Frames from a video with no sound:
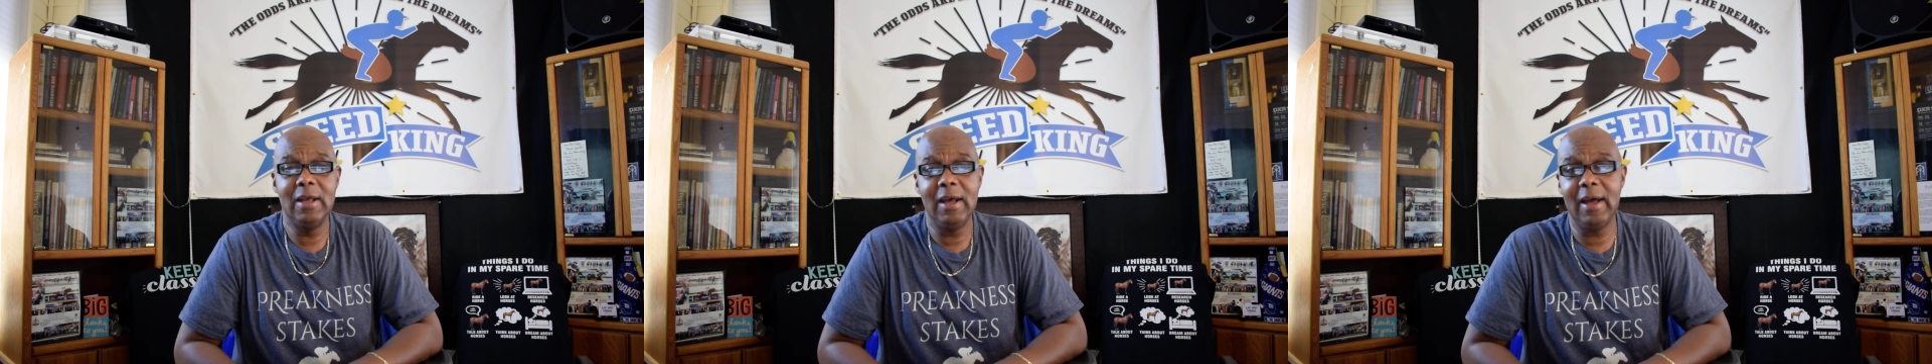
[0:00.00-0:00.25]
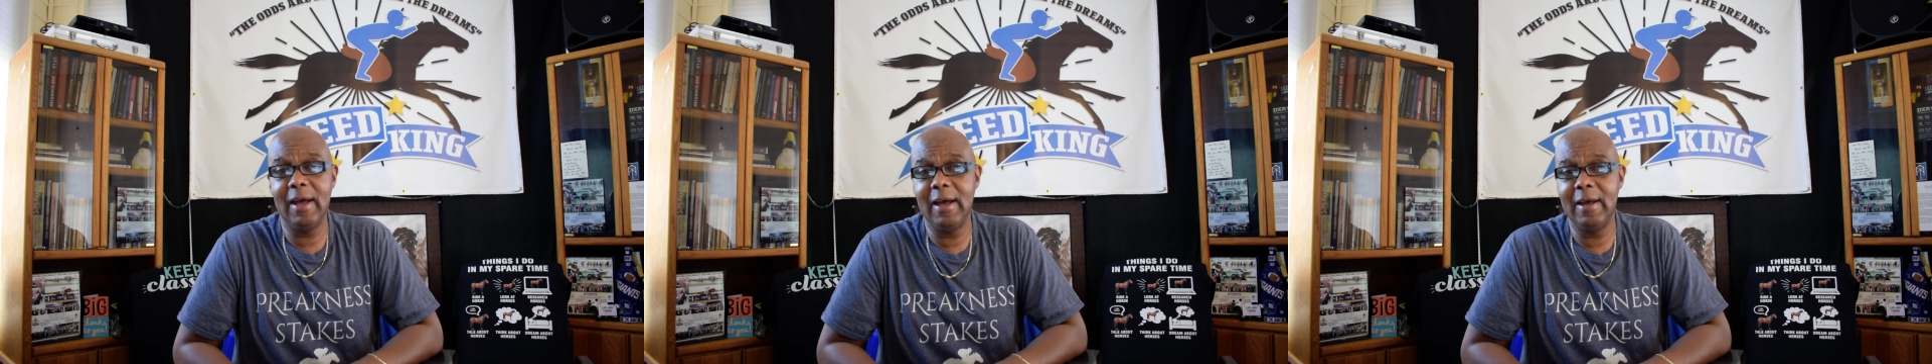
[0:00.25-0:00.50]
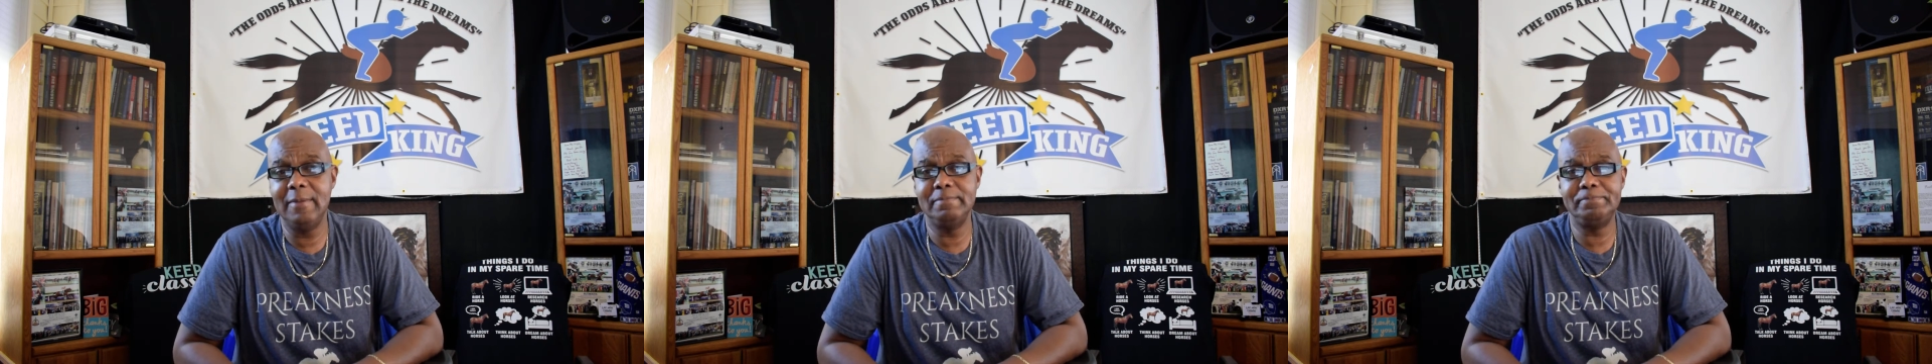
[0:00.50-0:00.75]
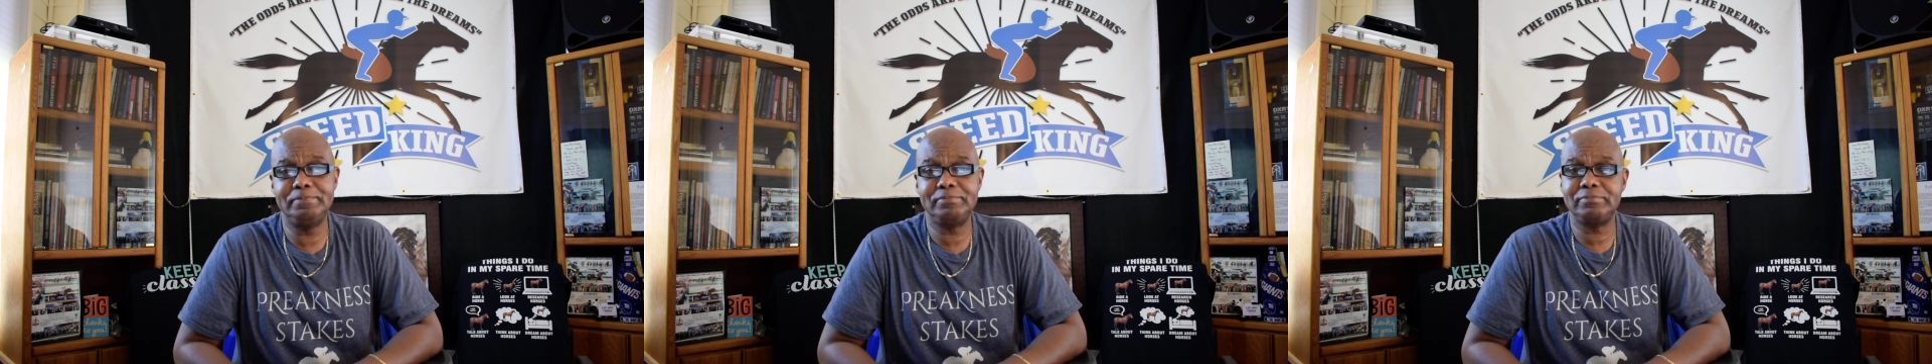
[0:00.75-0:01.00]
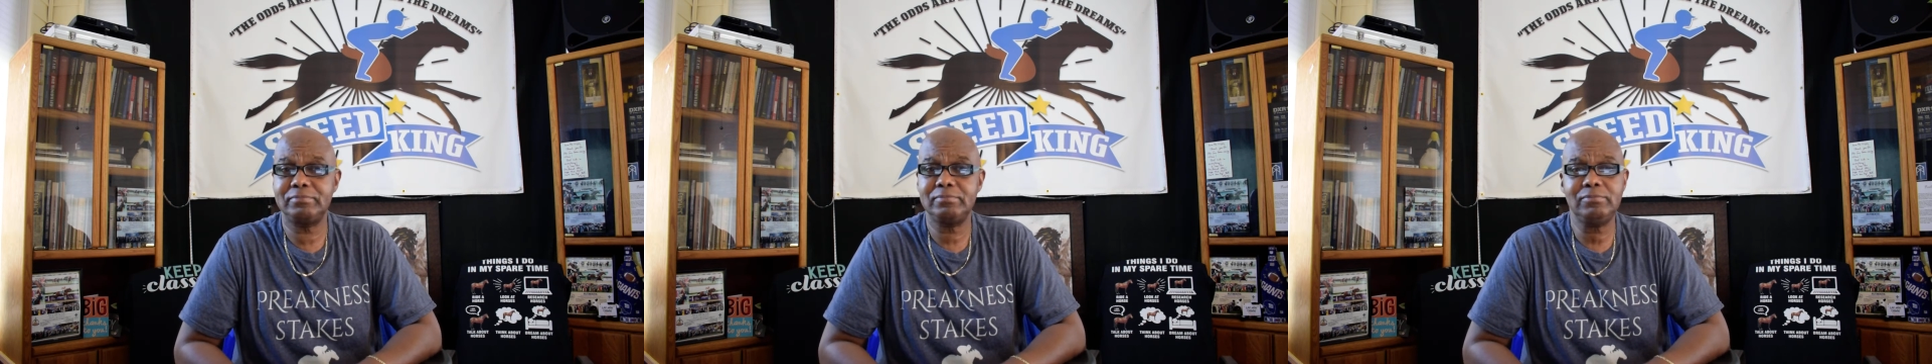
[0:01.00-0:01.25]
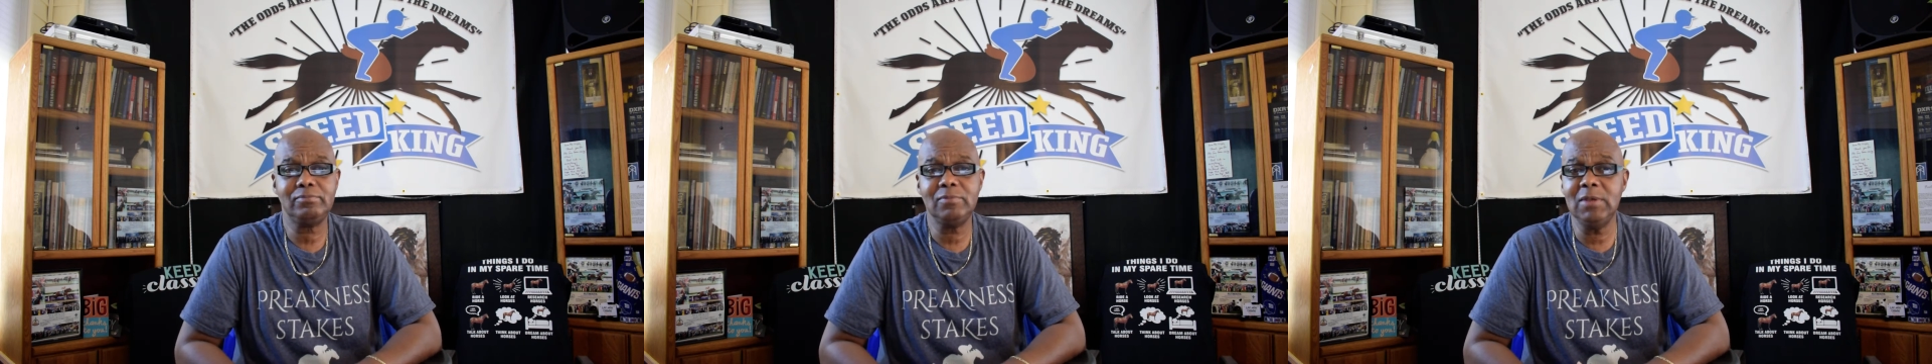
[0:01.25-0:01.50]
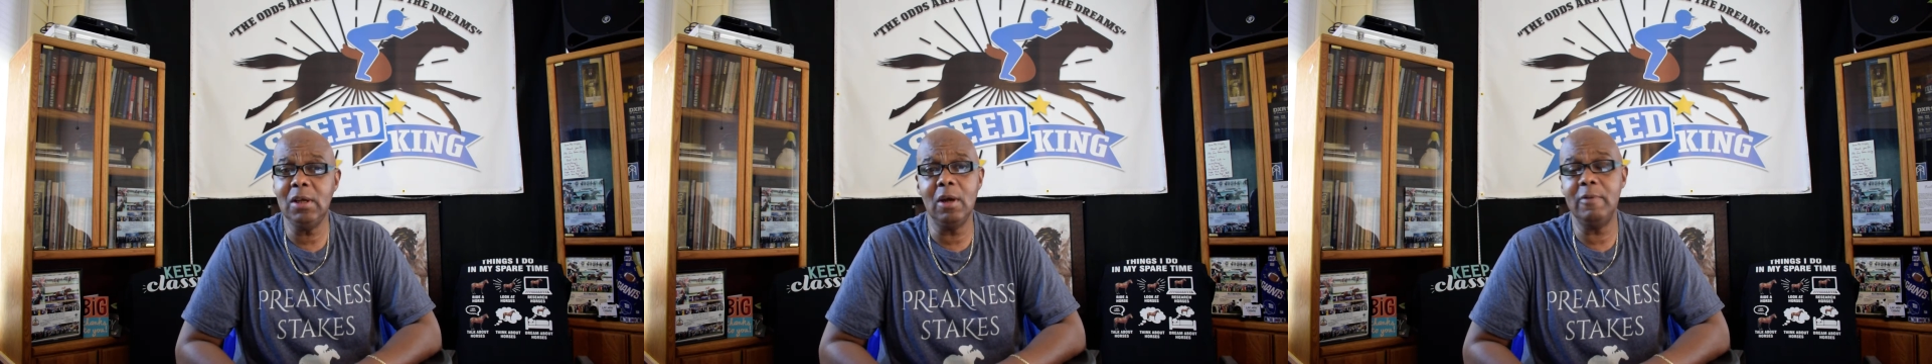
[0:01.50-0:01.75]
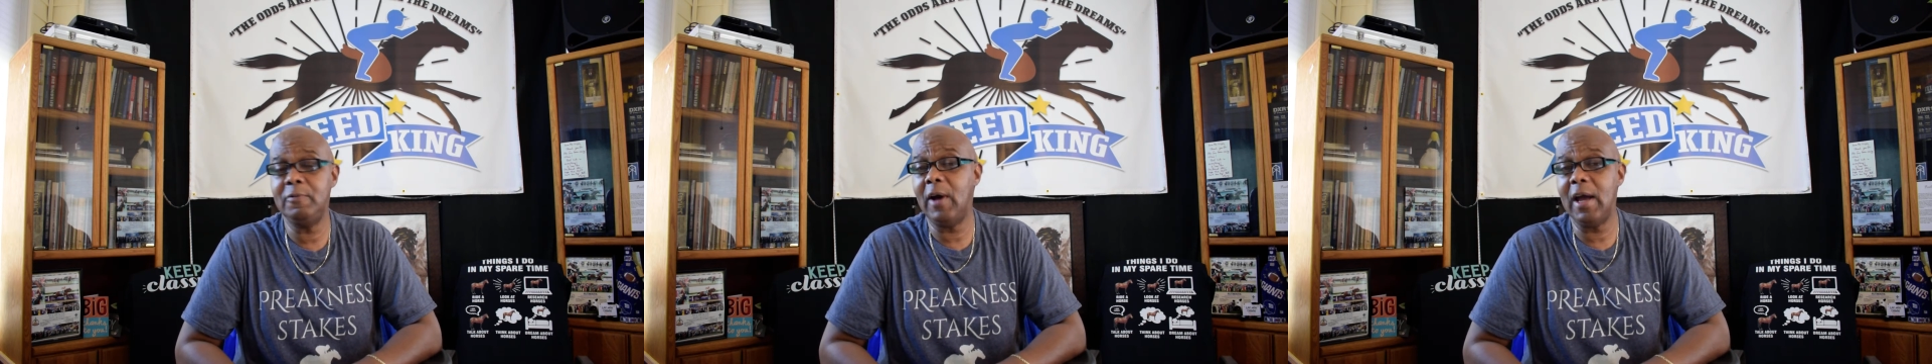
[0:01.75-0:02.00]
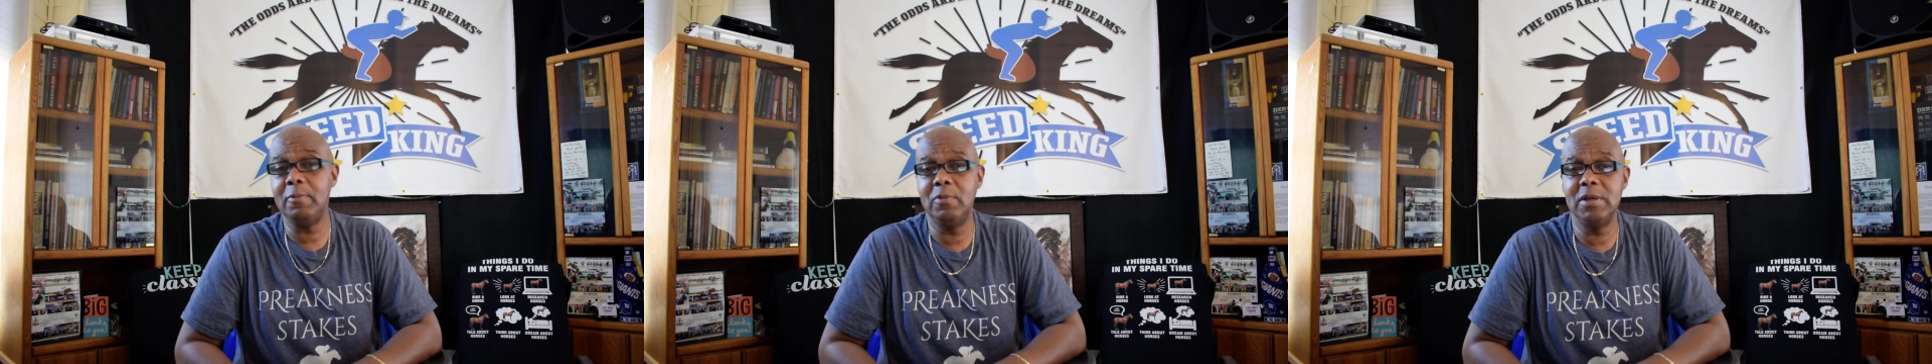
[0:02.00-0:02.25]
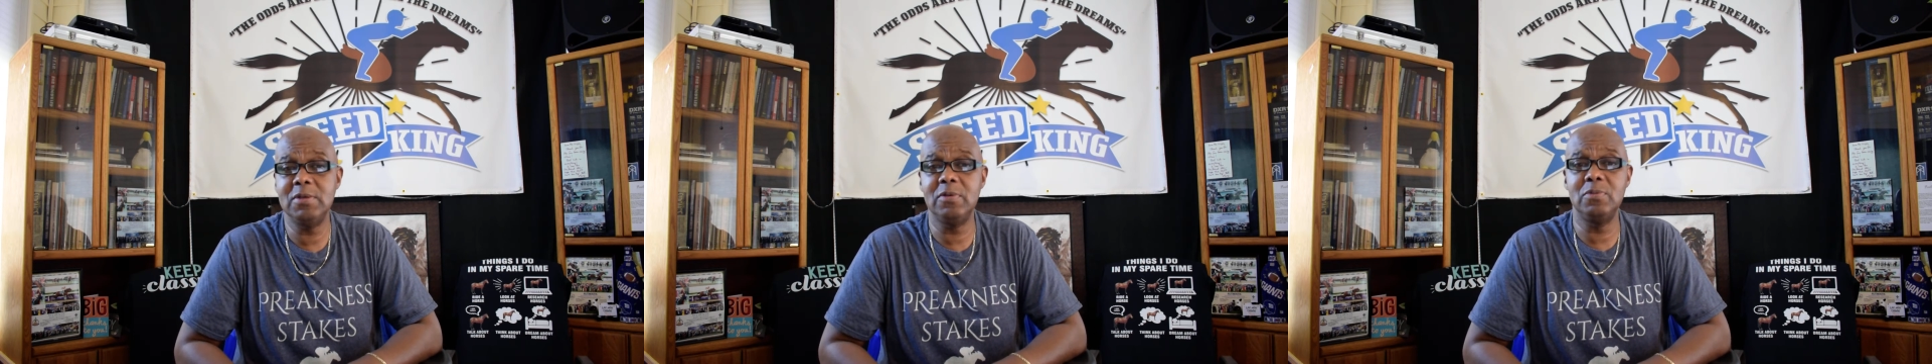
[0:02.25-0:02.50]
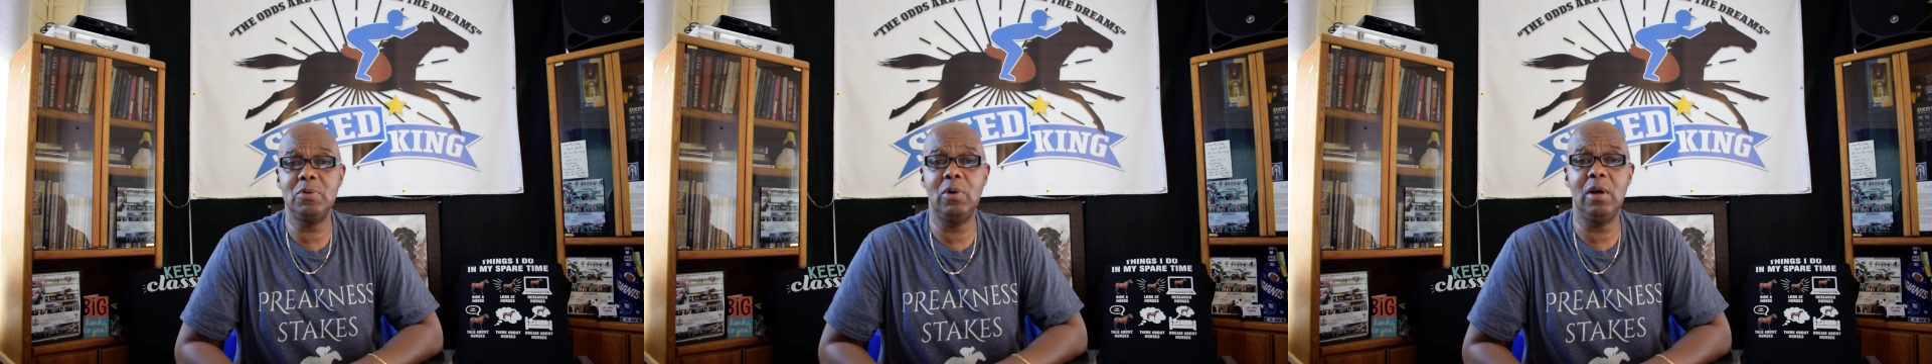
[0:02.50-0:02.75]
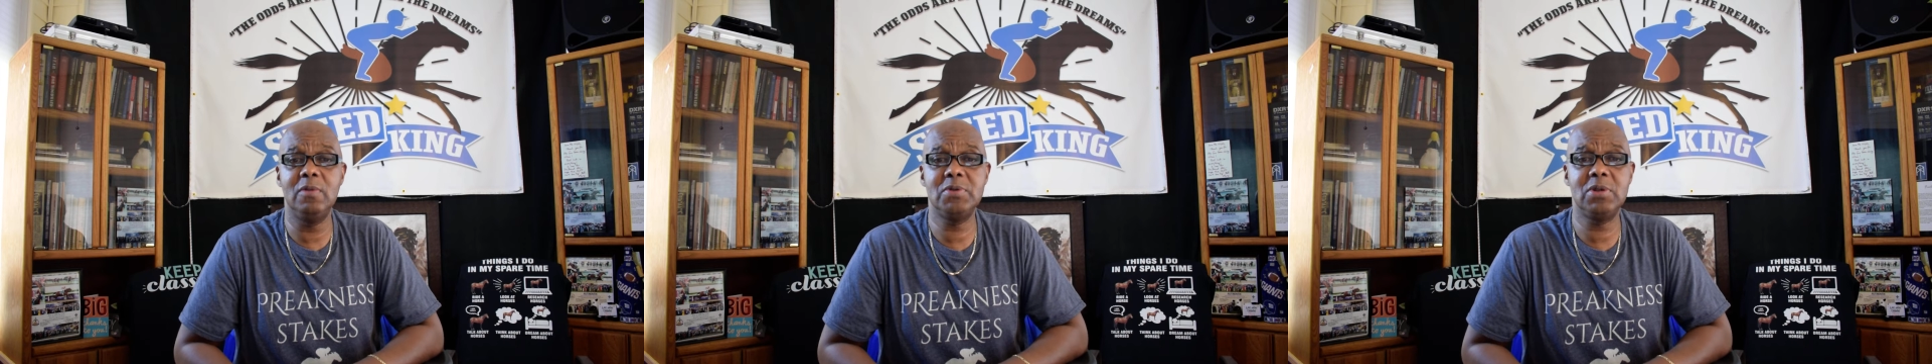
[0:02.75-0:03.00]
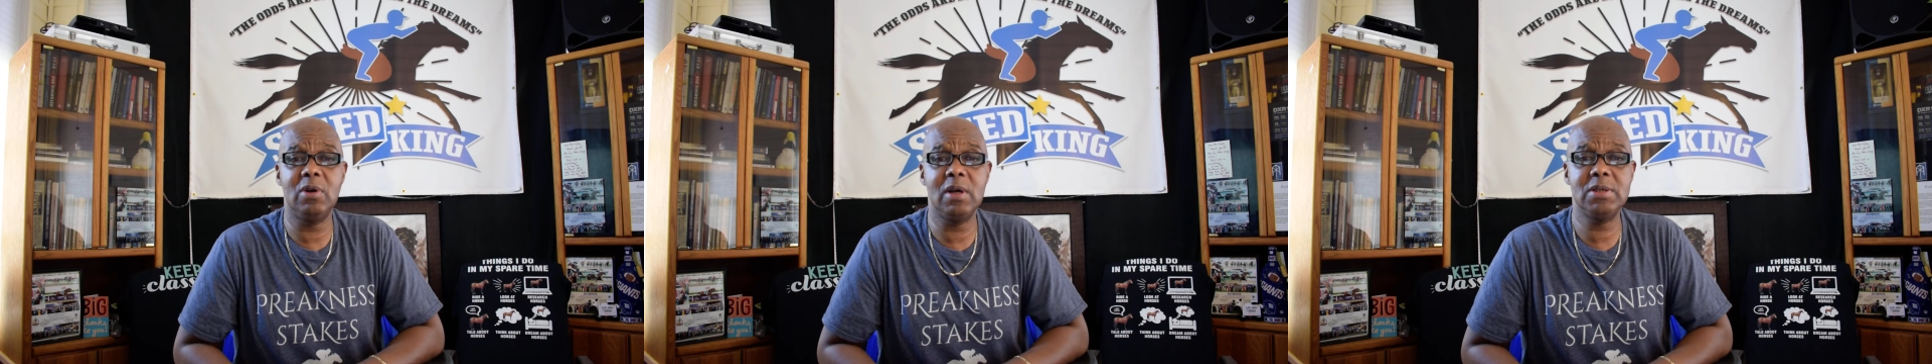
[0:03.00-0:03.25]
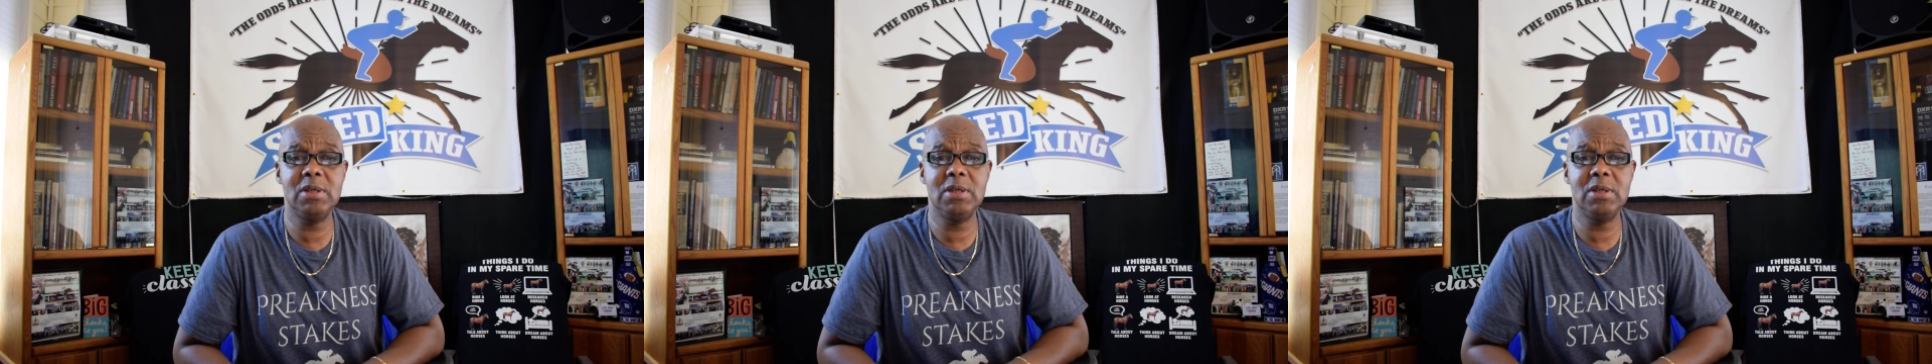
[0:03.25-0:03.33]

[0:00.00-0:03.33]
Um, you know, five wins from 12 starts.